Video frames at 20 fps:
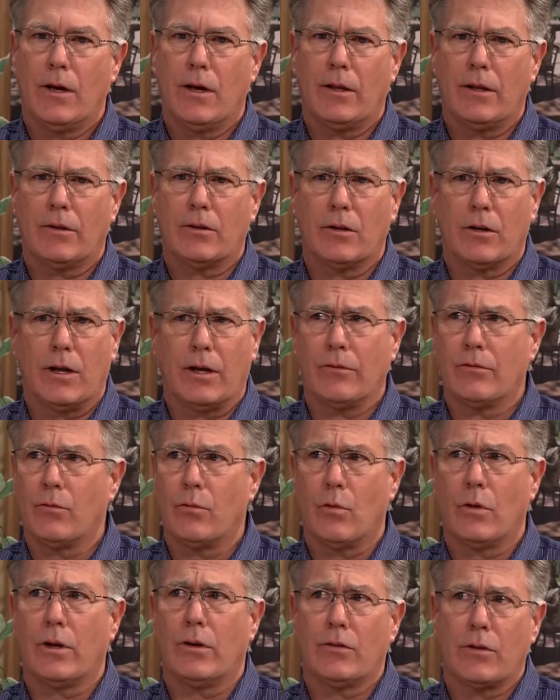I think they're like
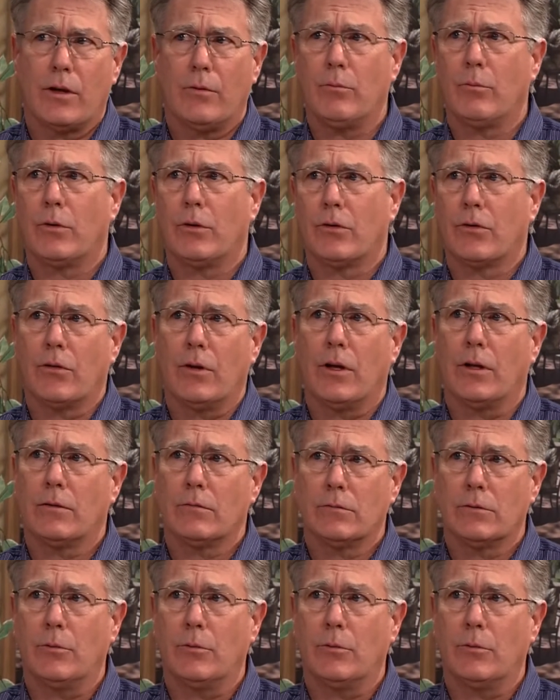47%